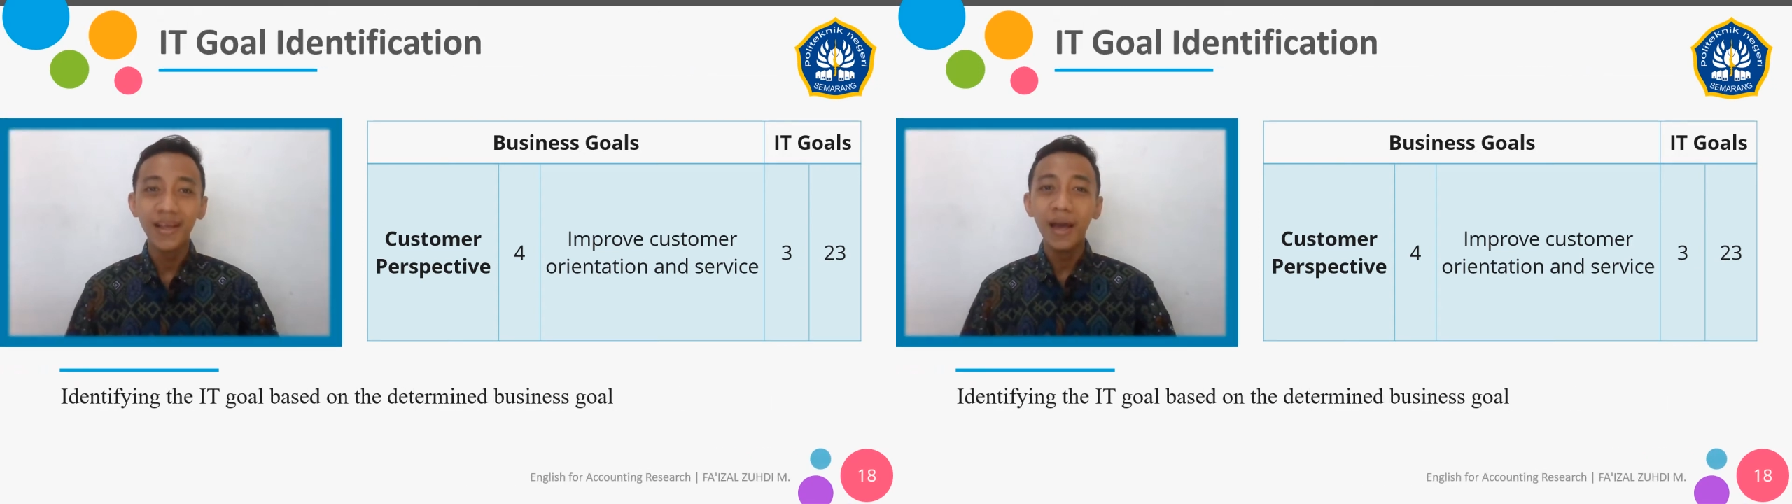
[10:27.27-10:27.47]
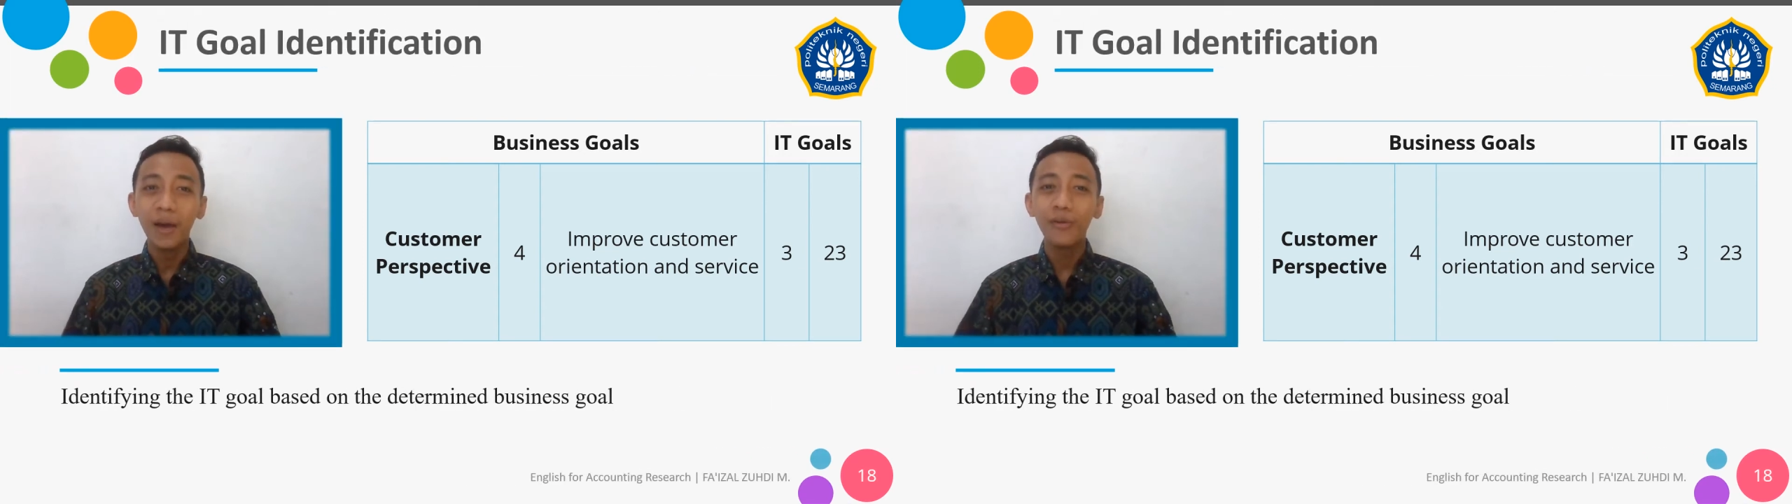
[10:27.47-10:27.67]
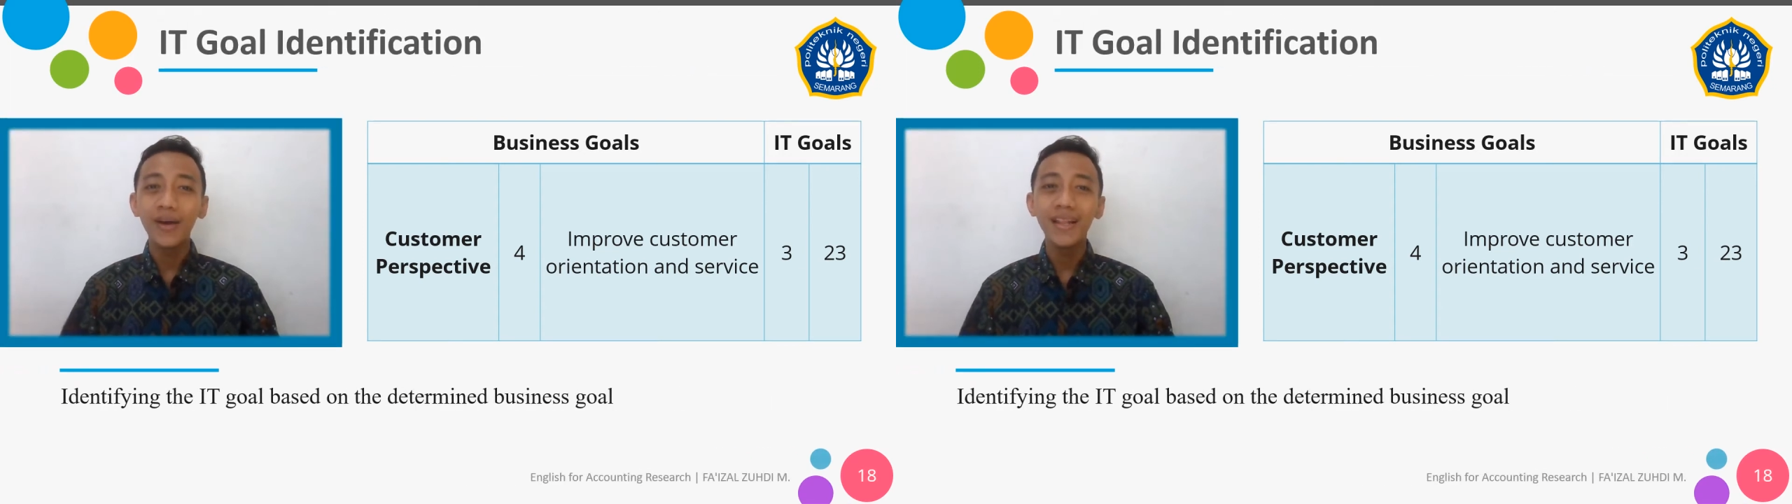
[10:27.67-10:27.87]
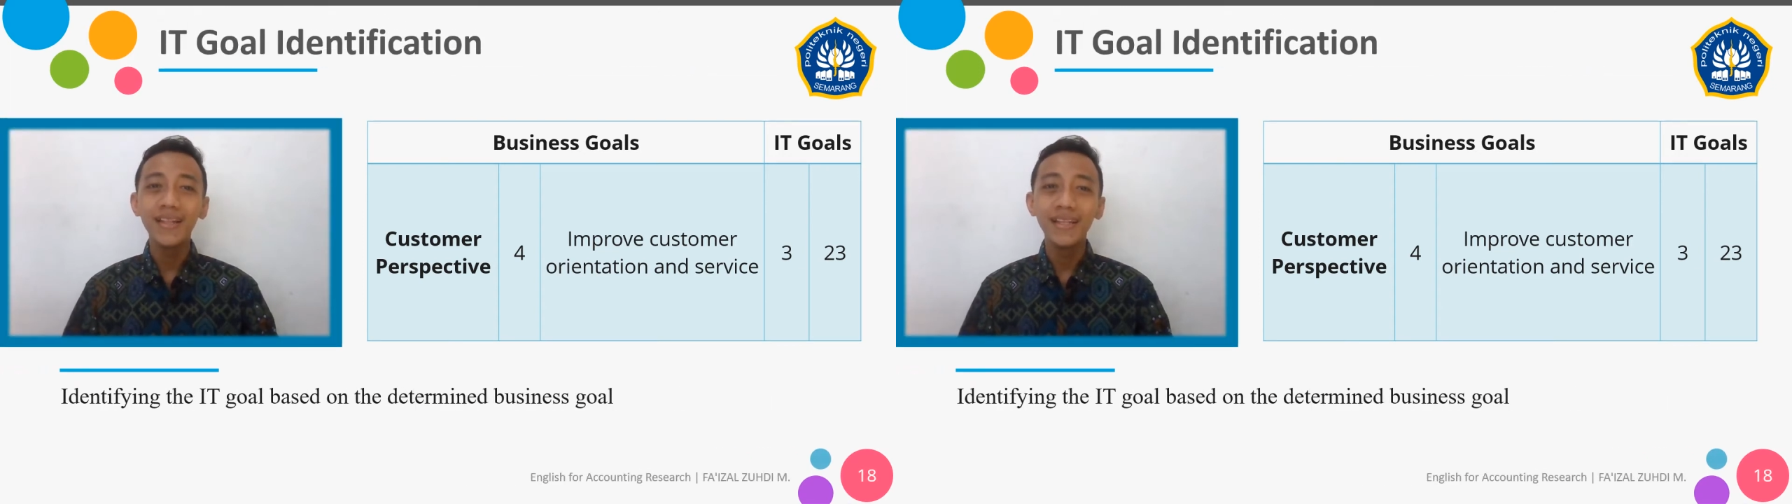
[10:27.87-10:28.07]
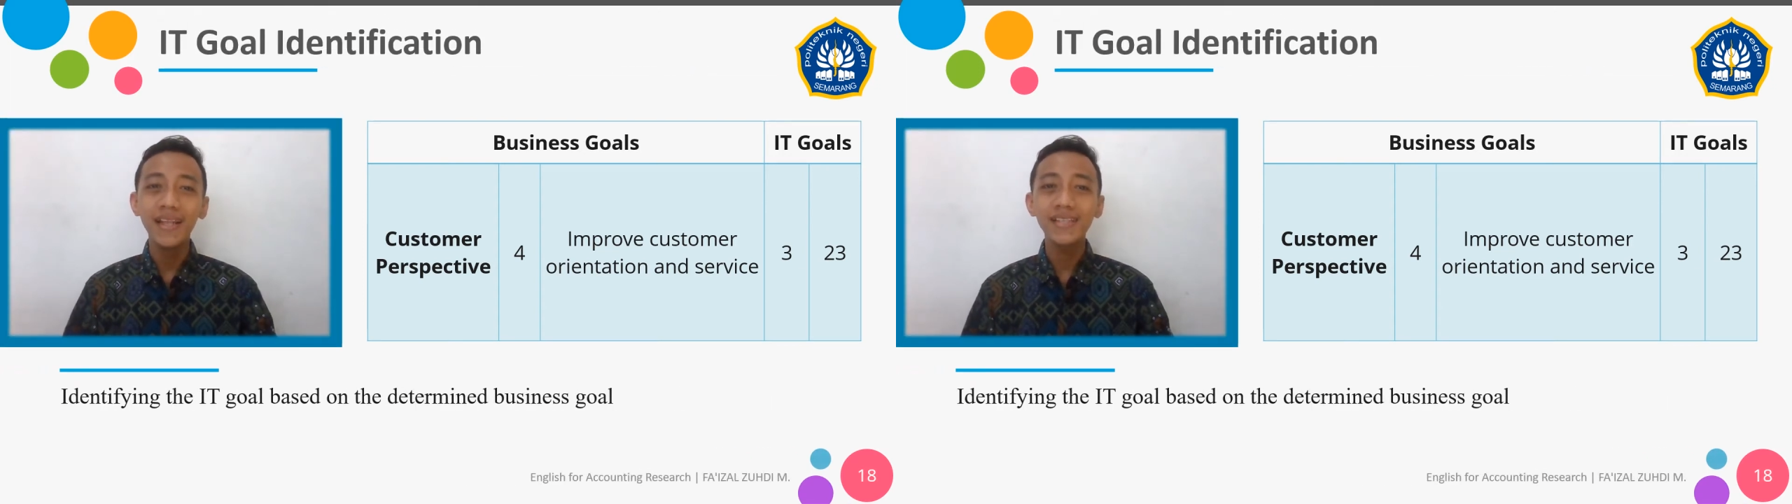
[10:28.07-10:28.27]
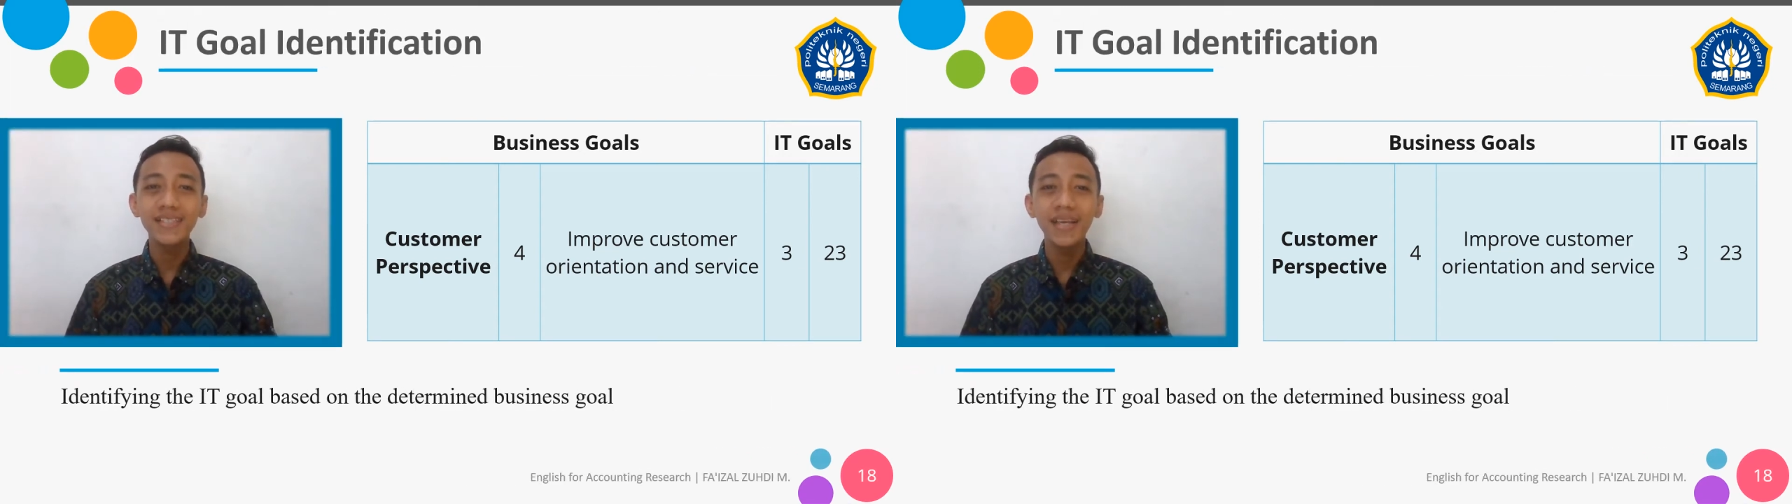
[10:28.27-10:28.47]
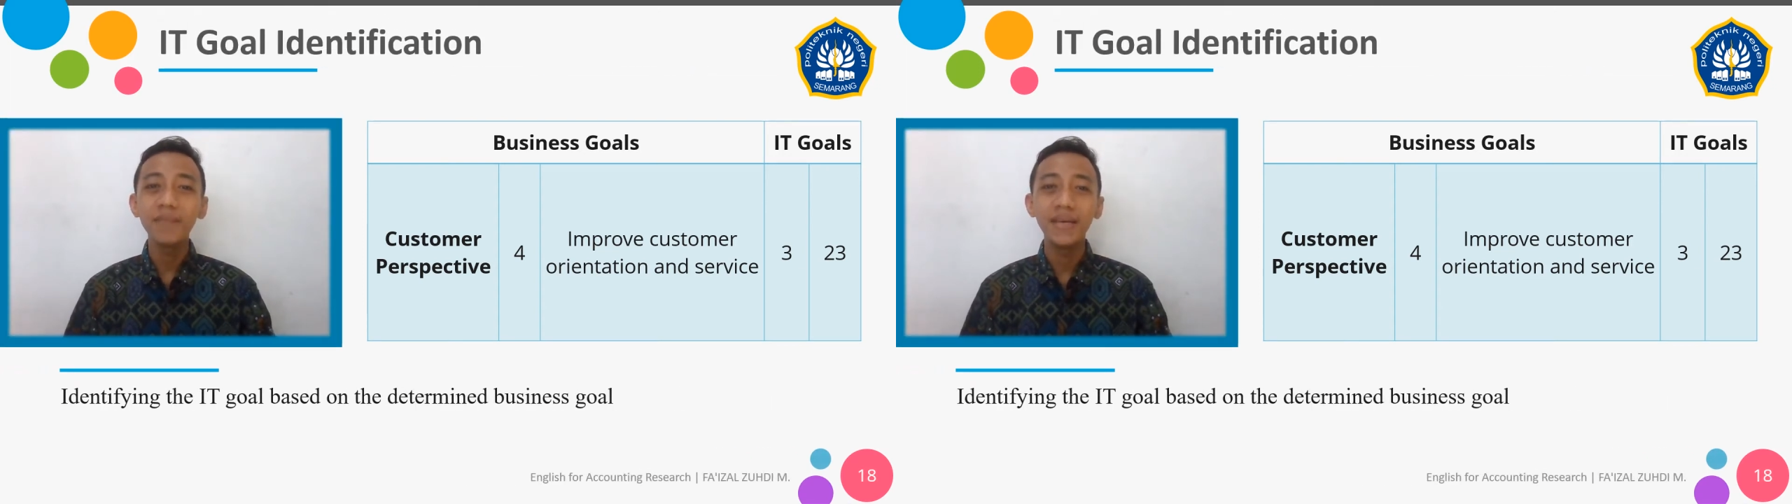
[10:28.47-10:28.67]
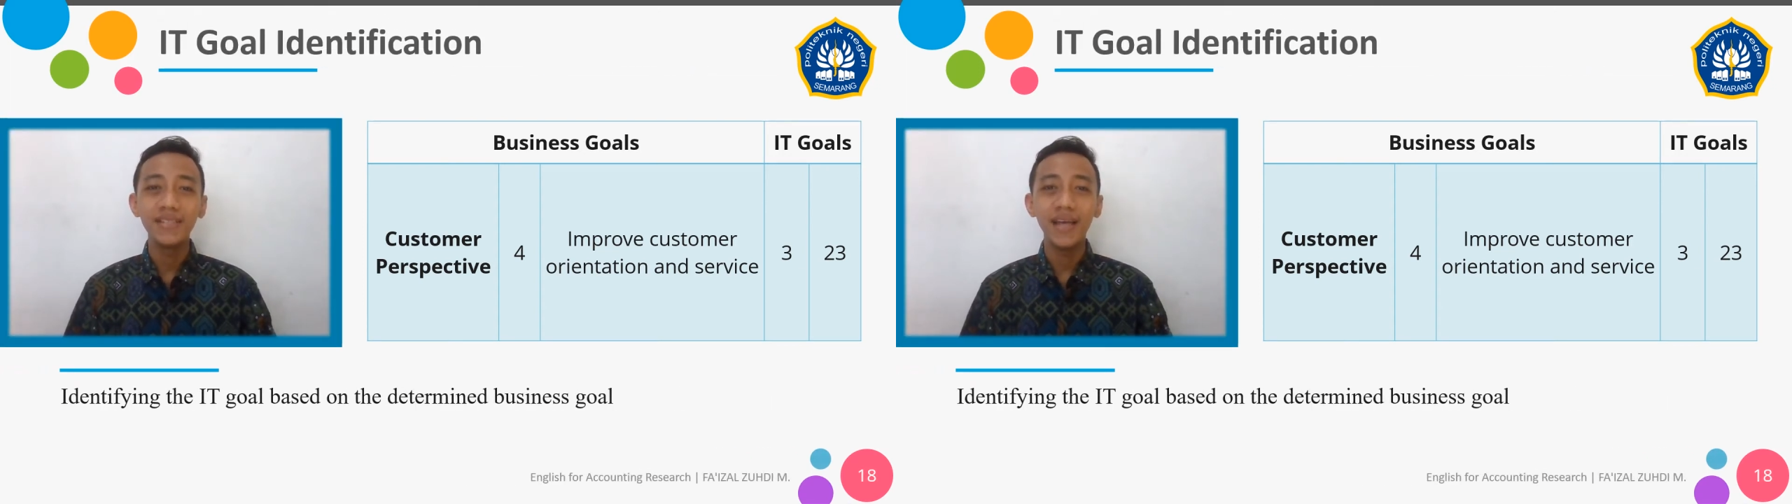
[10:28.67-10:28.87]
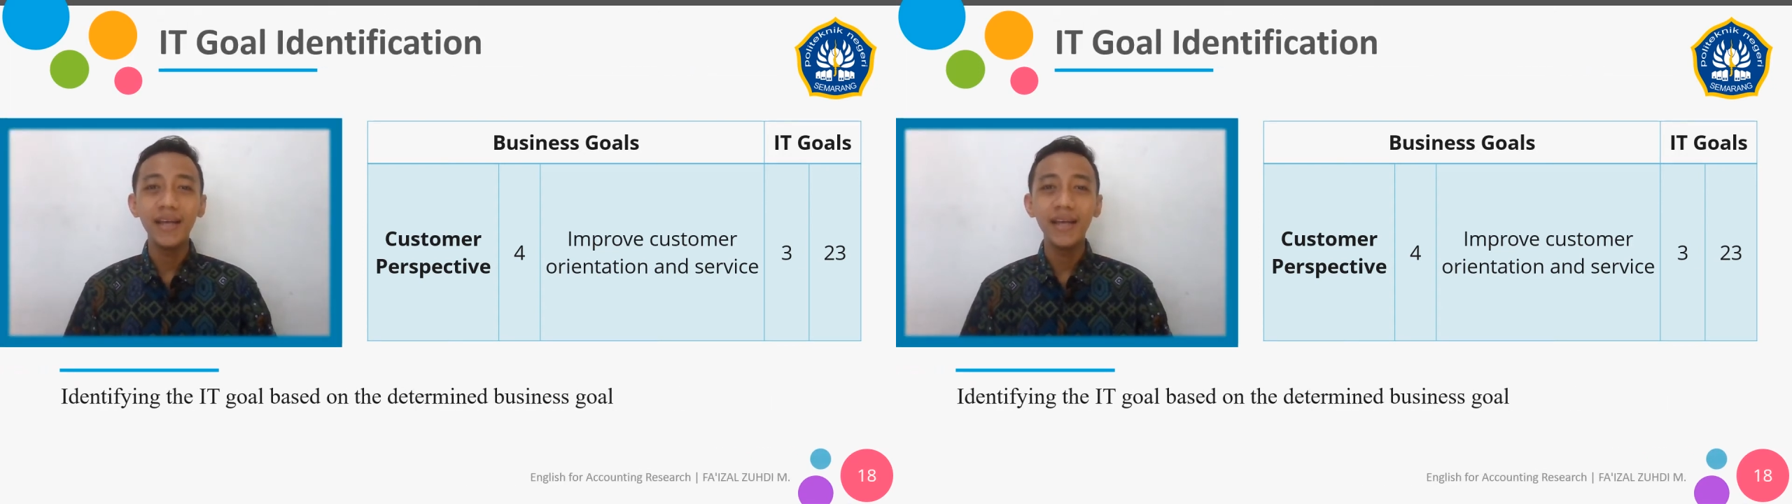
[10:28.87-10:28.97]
Well, the next step is